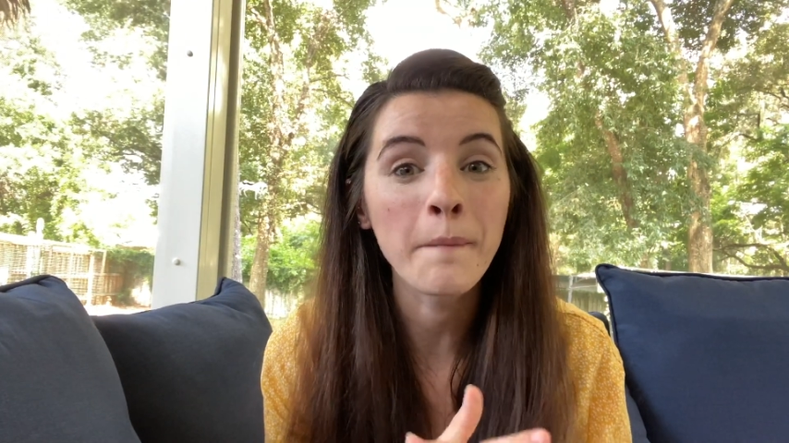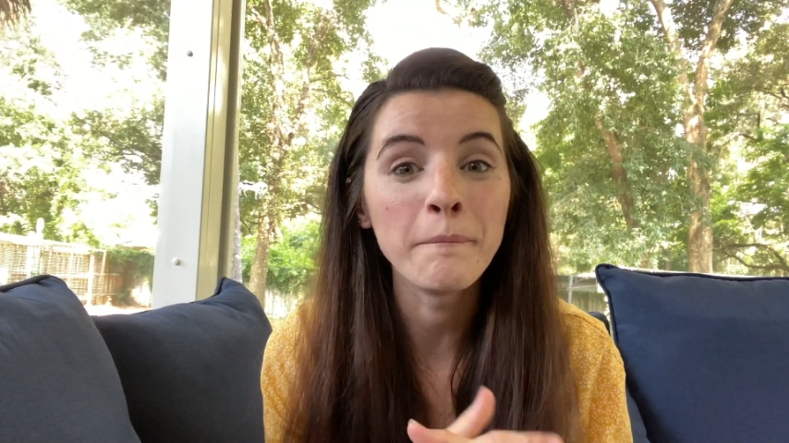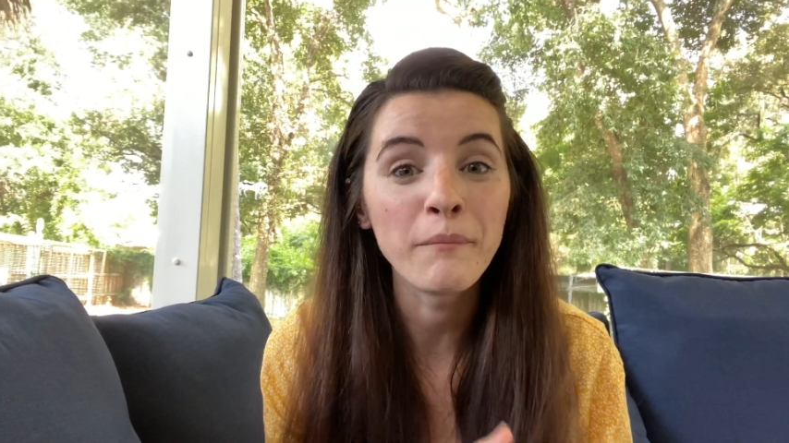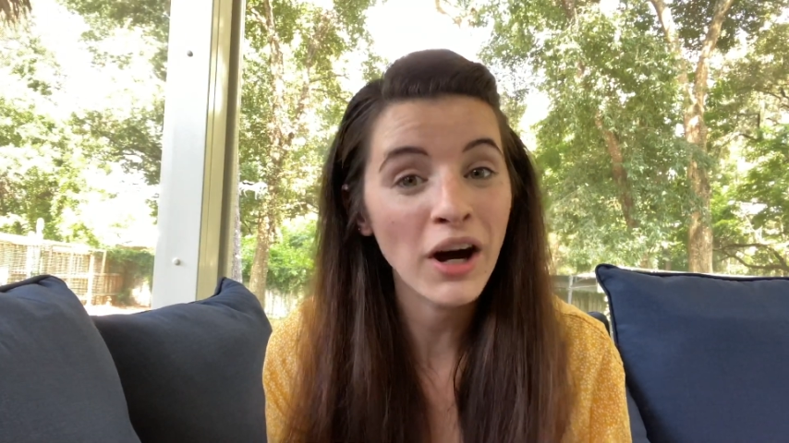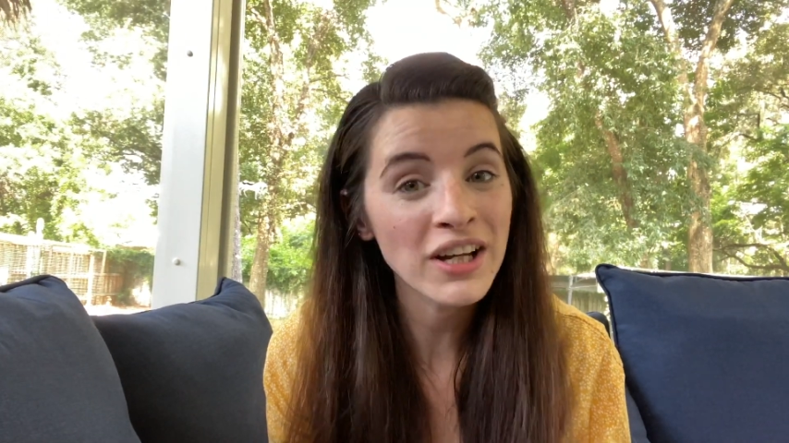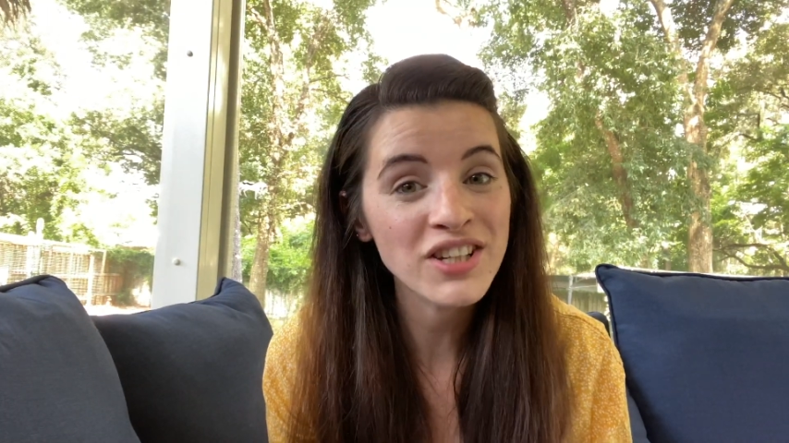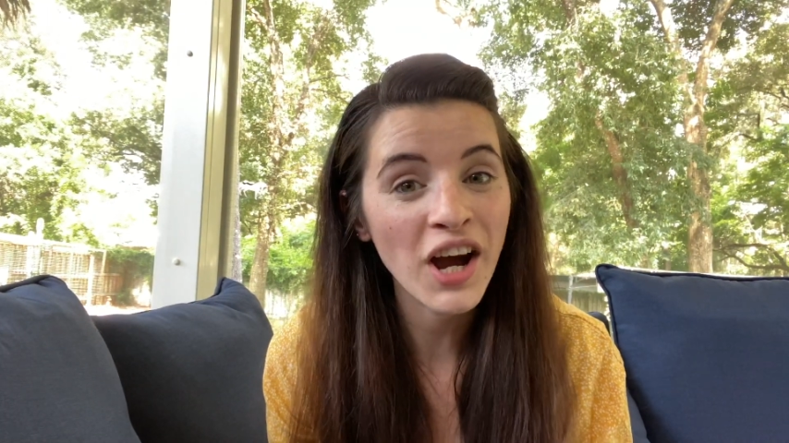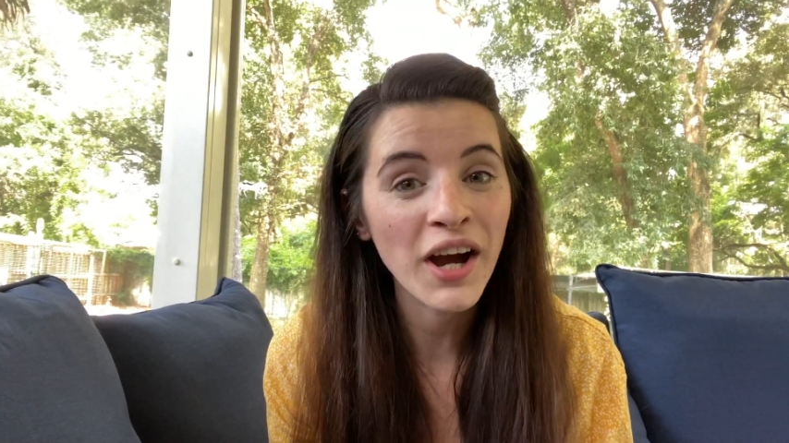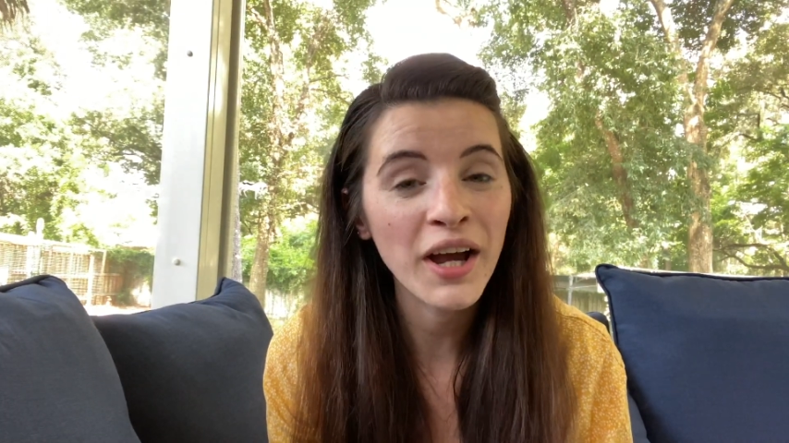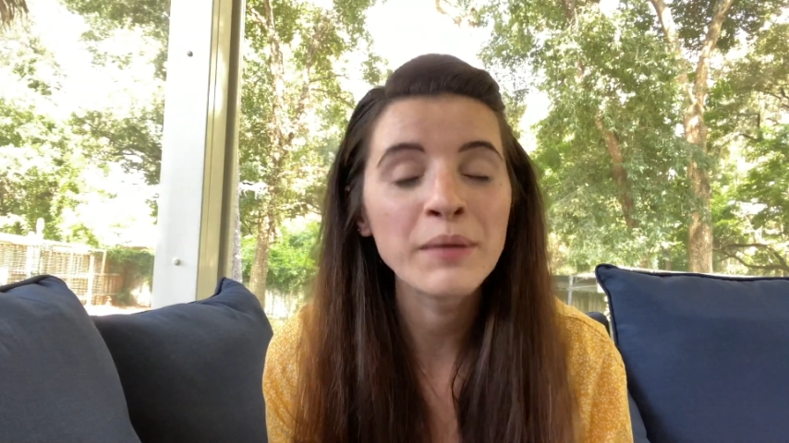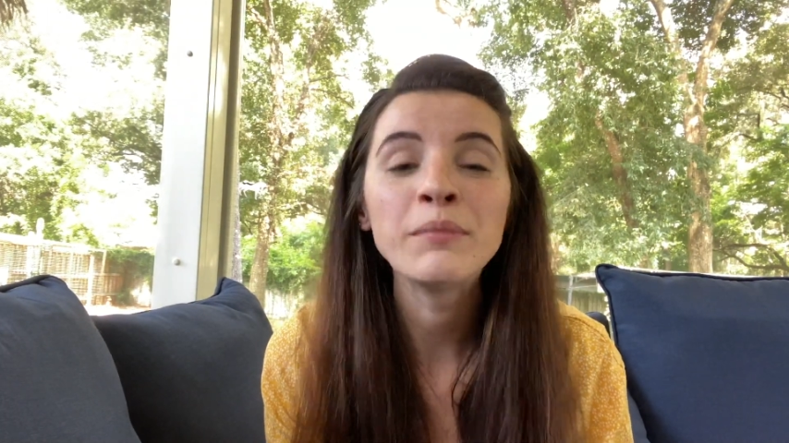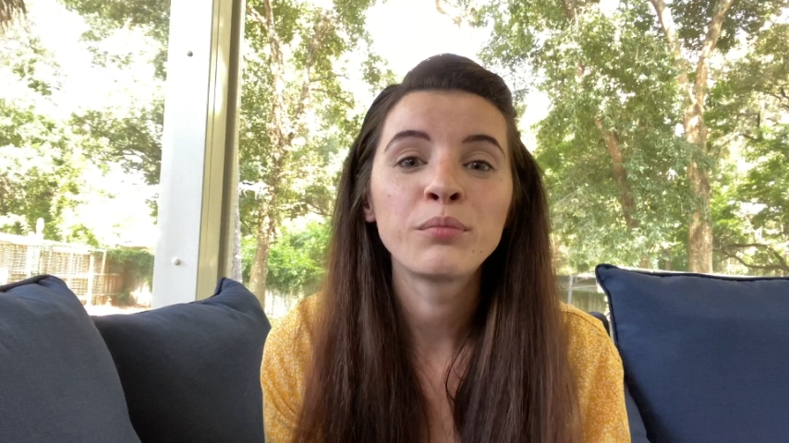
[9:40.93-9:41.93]
my
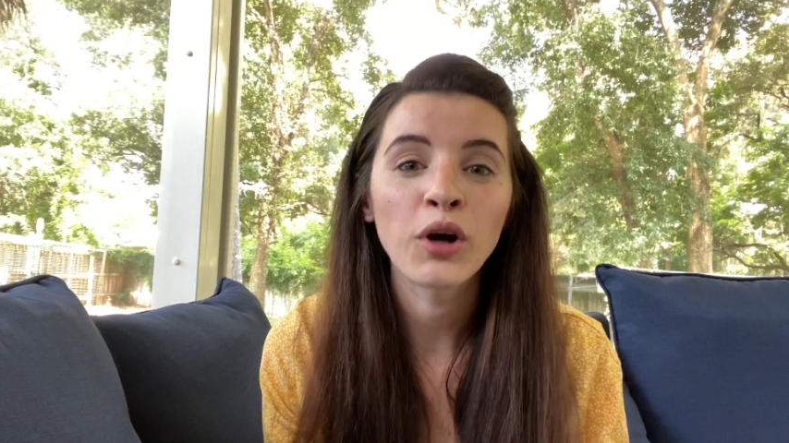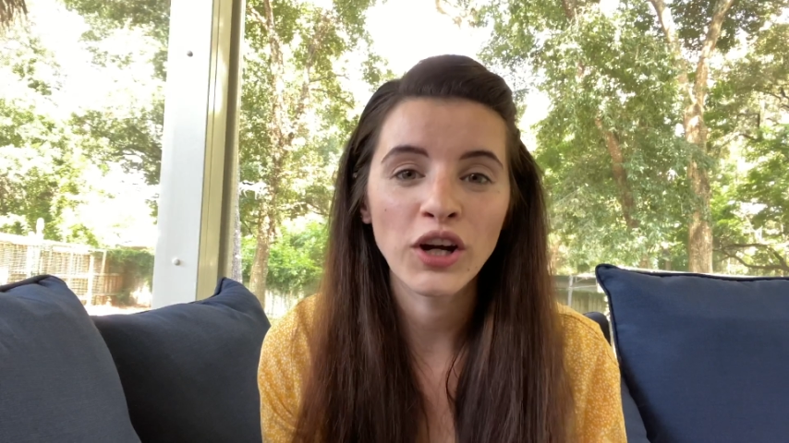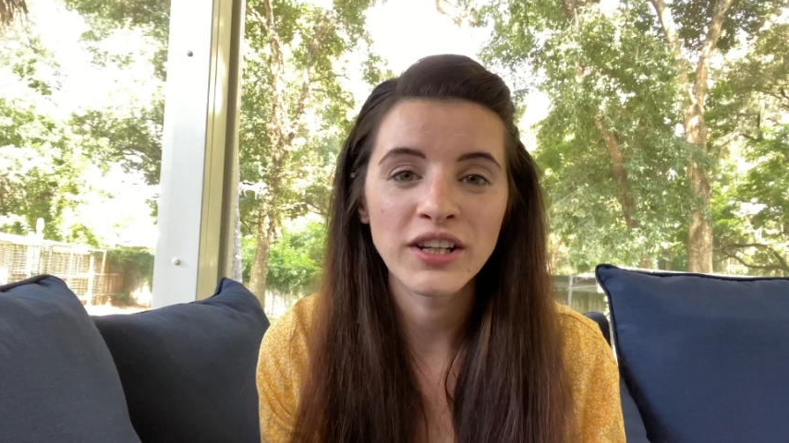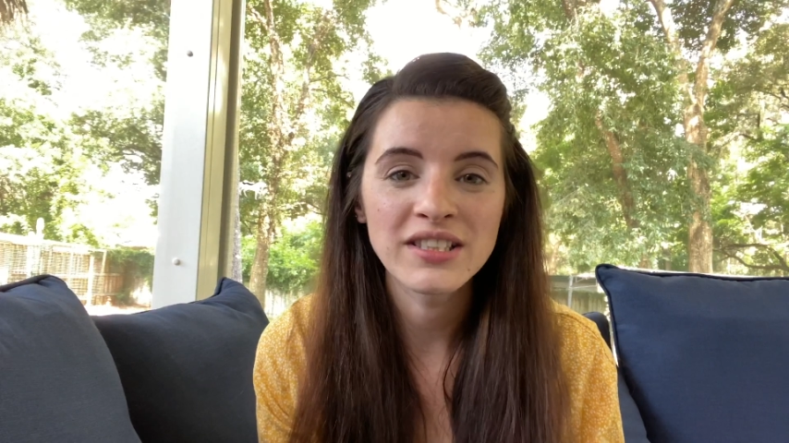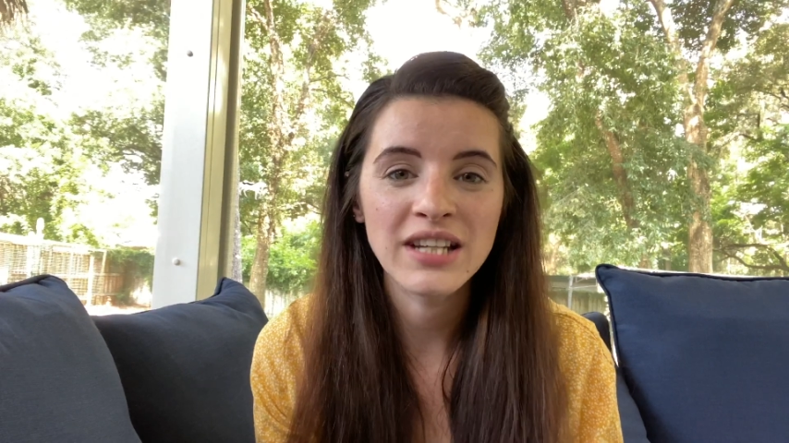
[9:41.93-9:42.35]
time prior to